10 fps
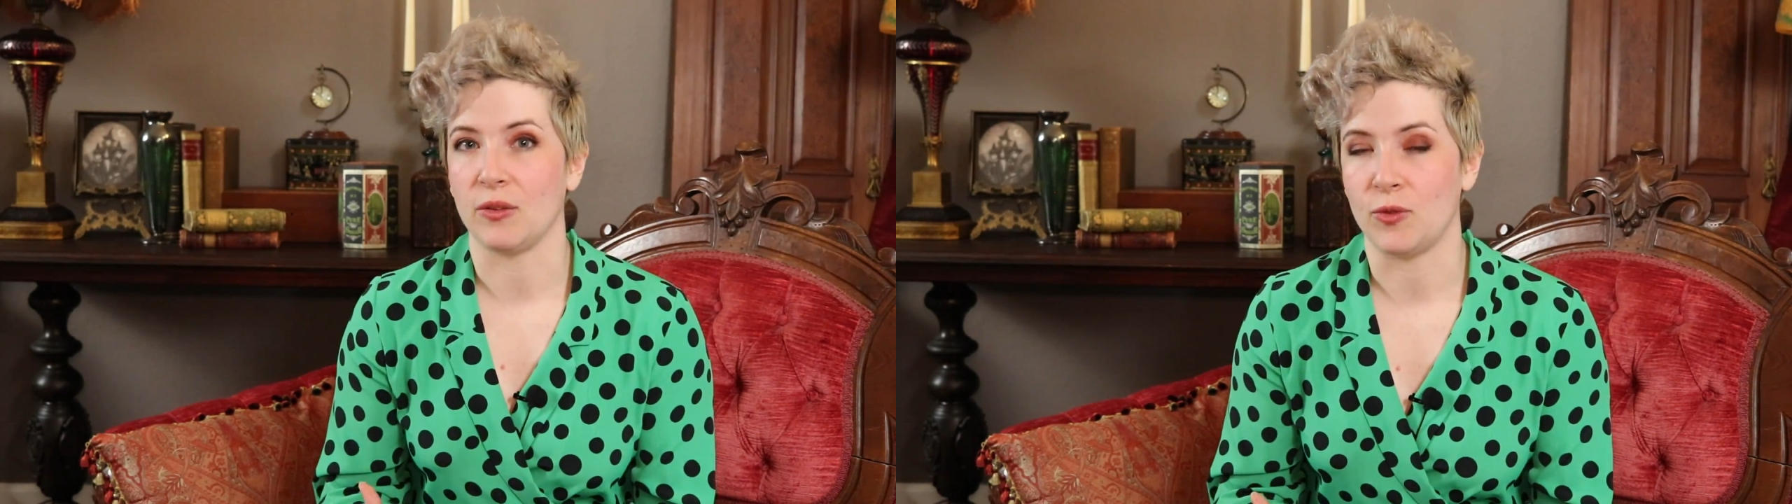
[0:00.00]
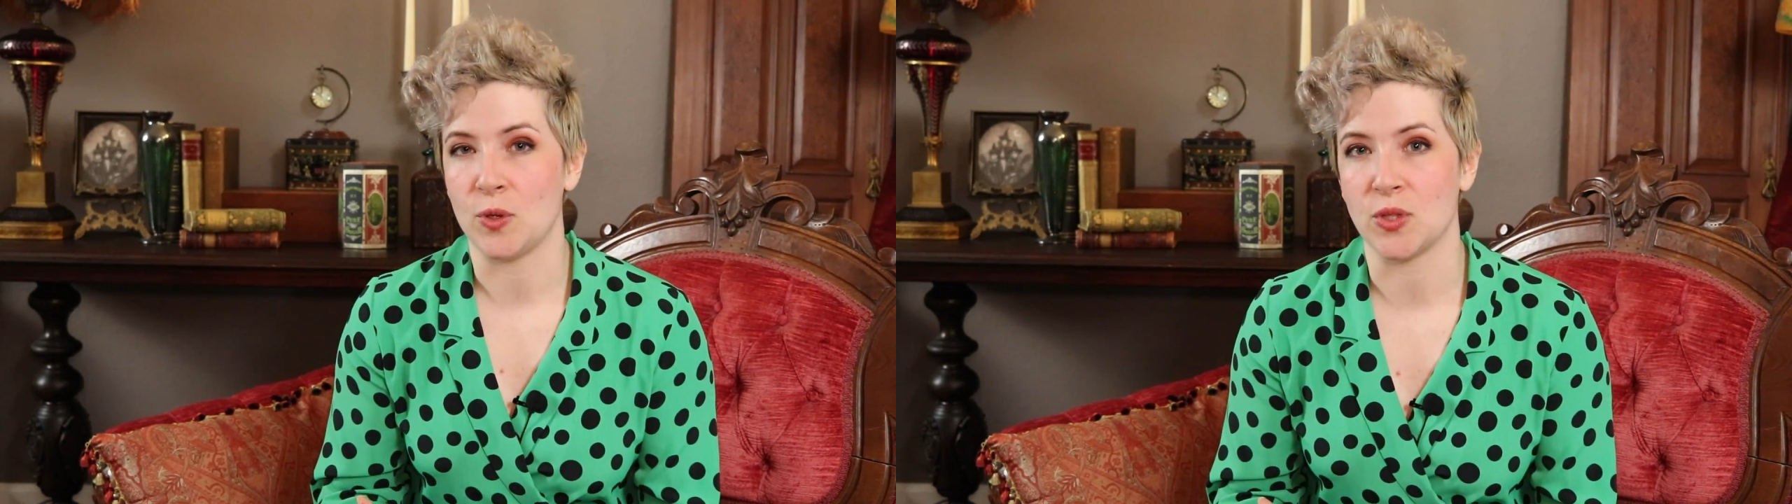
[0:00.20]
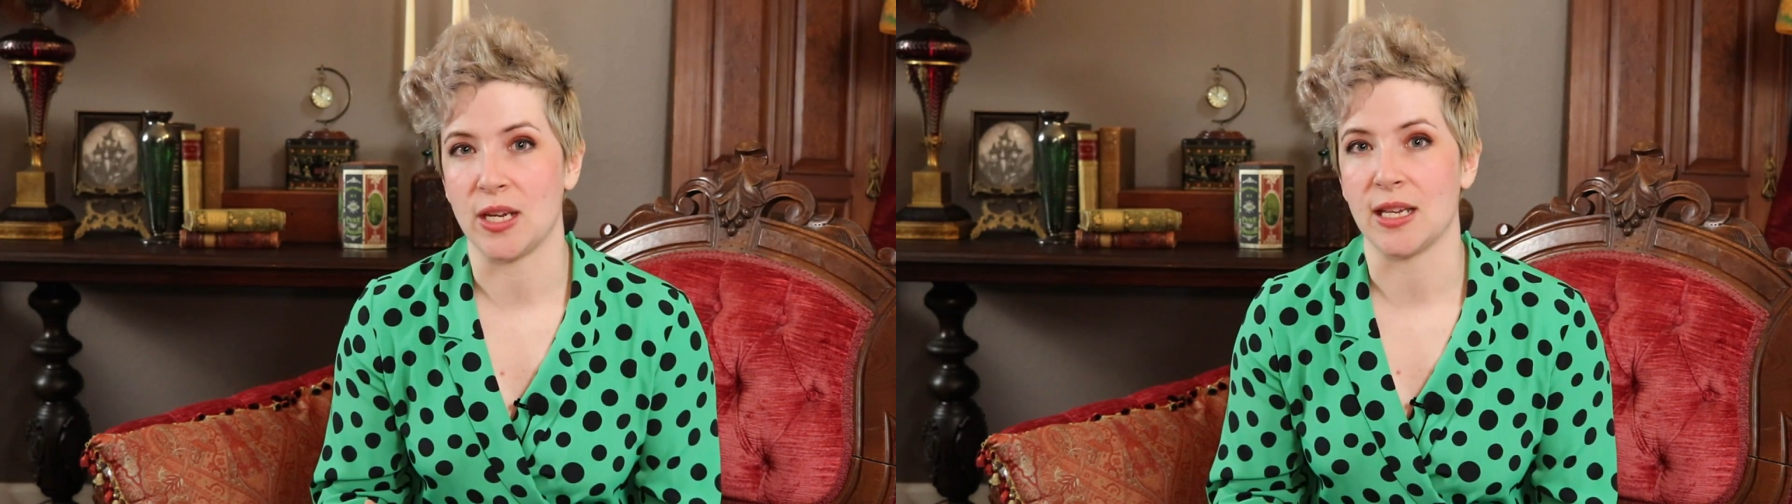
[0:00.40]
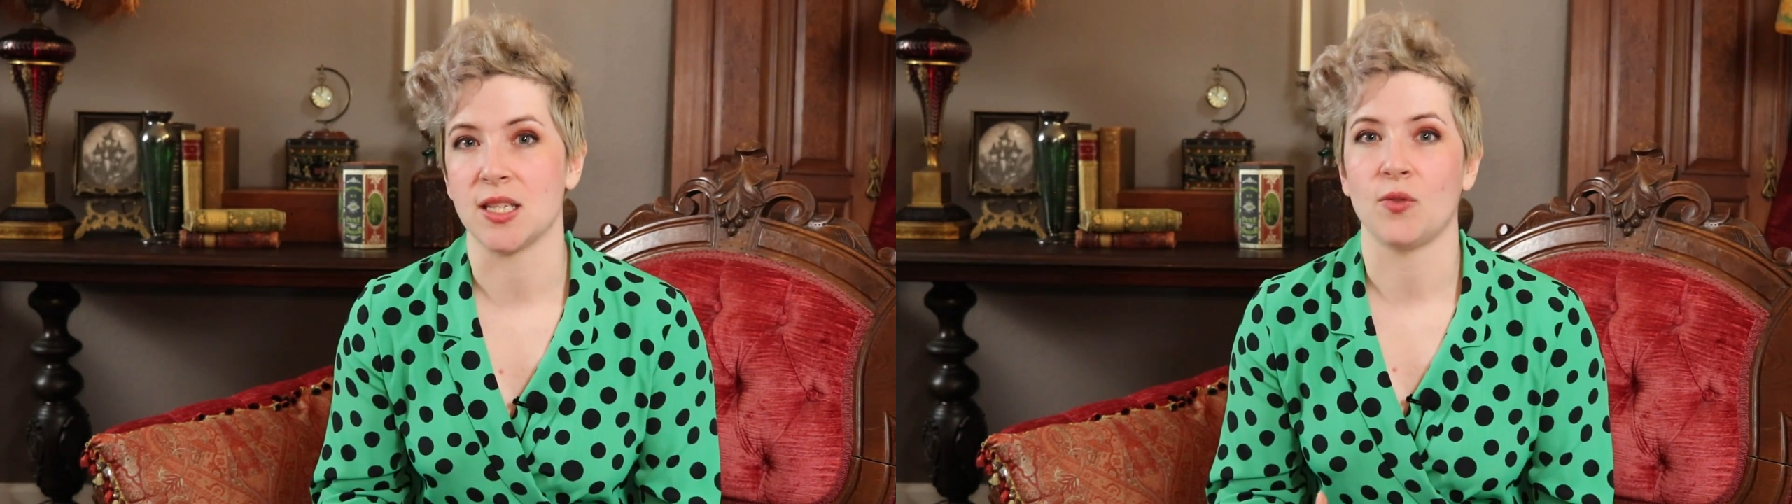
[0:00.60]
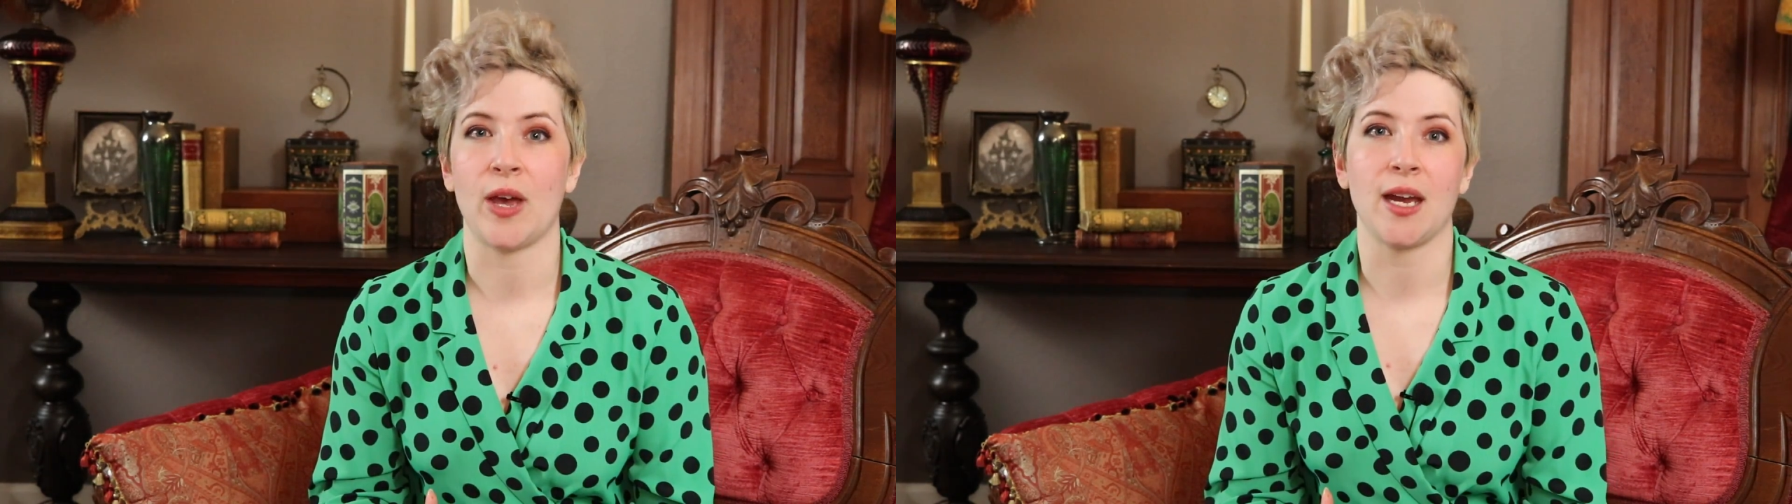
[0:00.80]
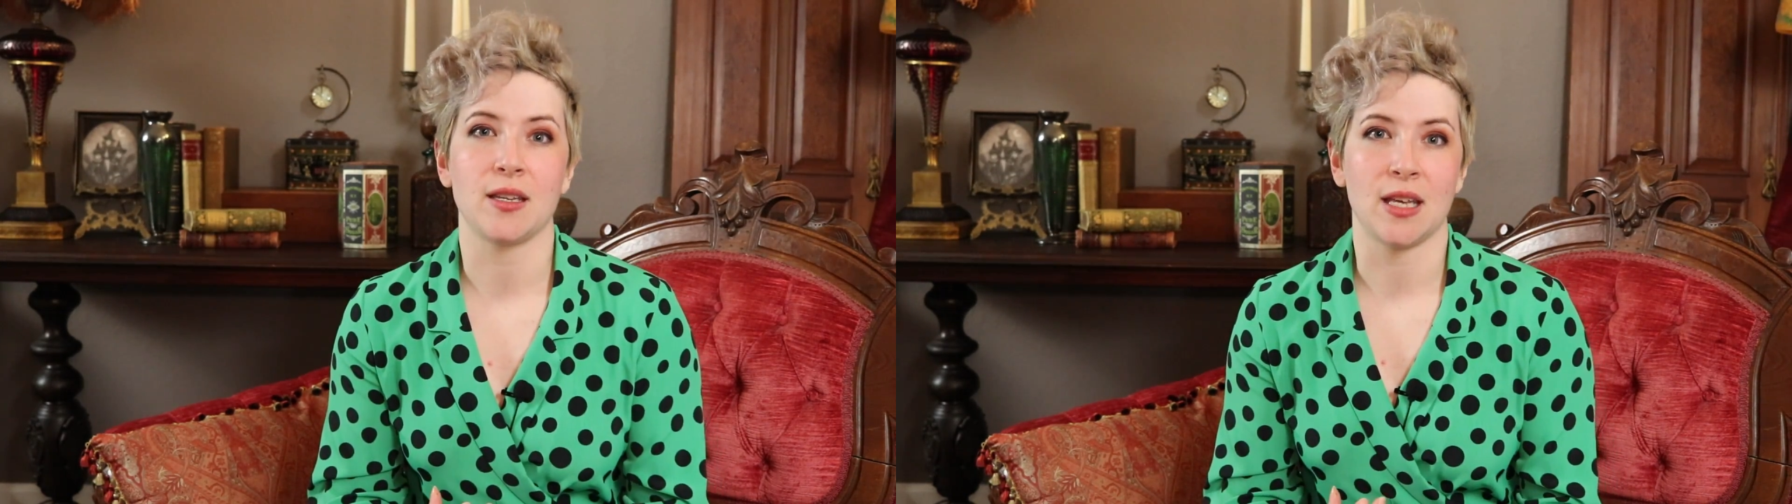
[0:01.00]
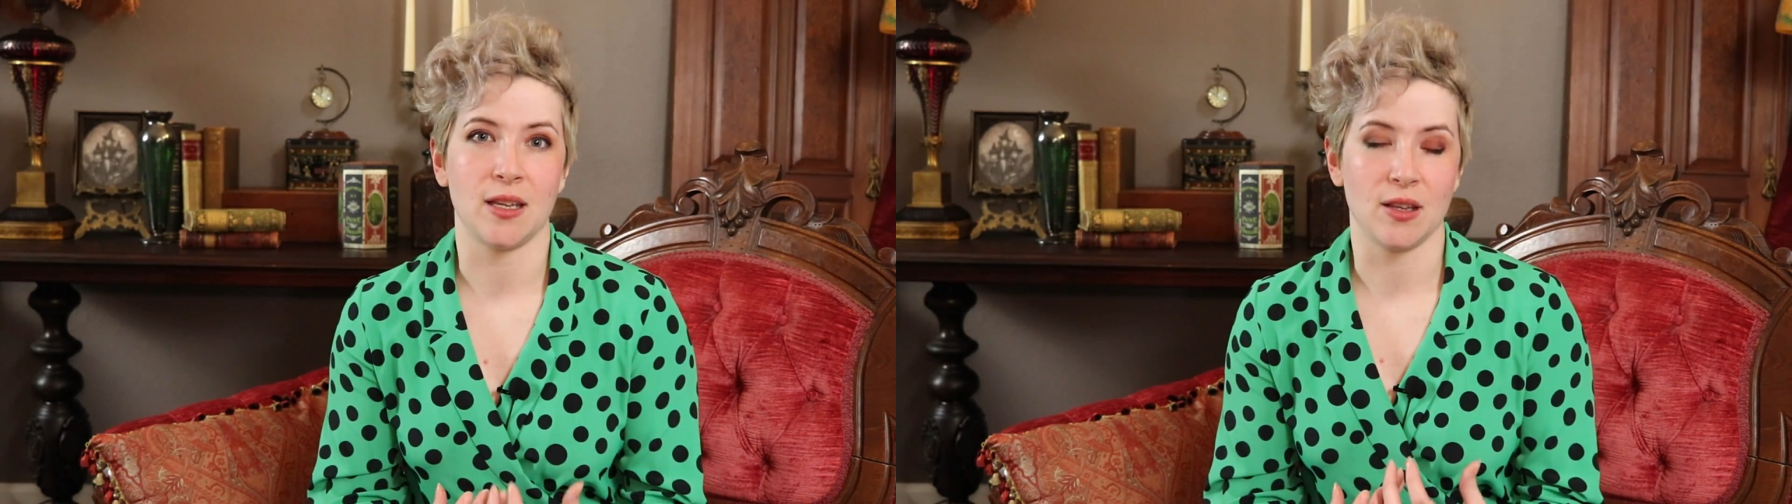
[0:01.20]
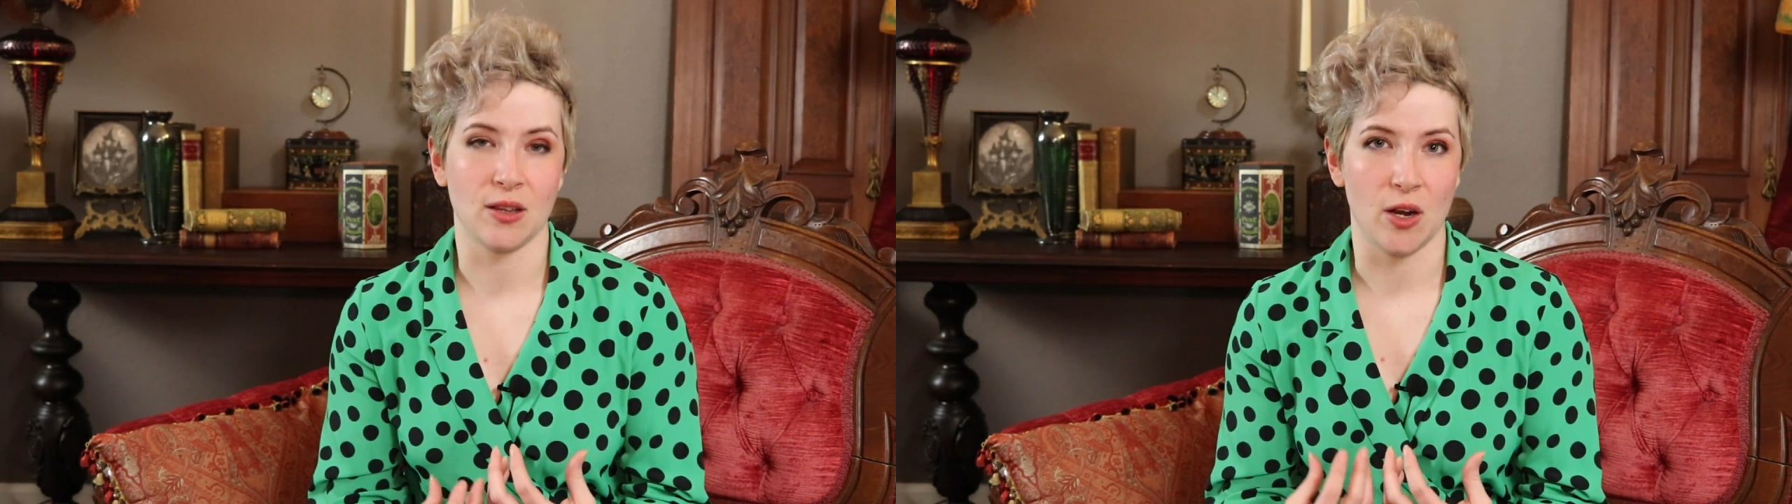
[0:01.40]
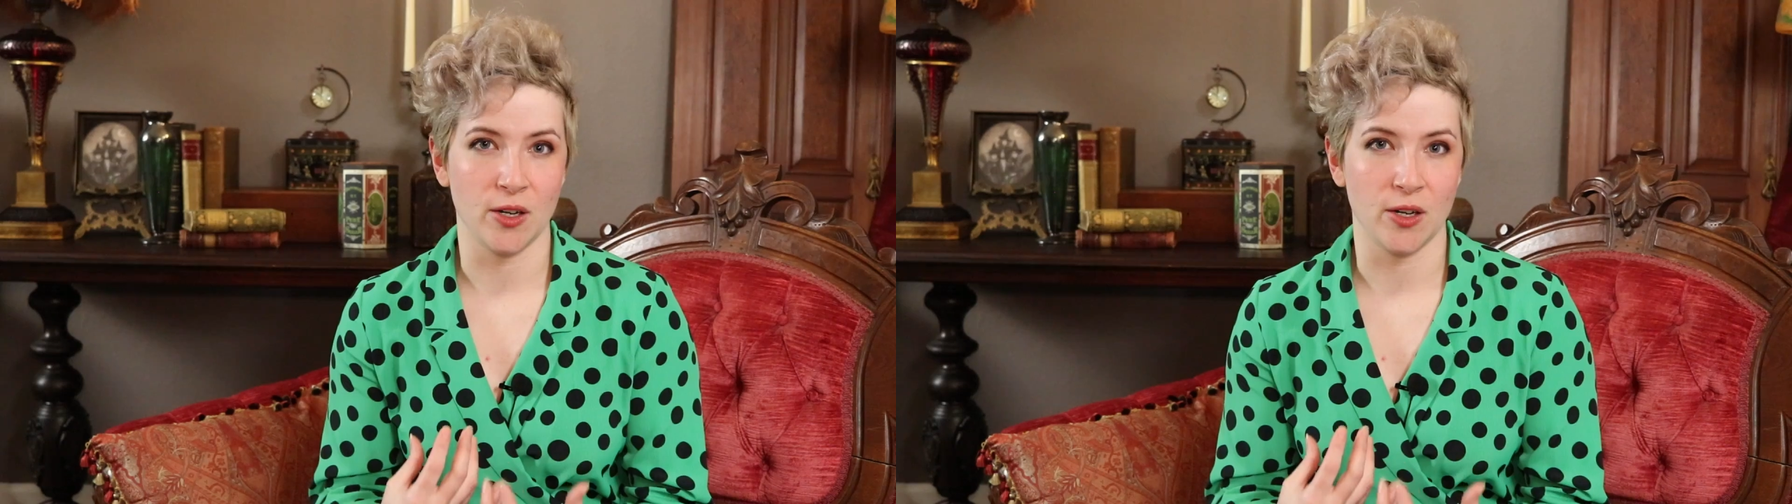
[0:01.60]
confusing is the fact that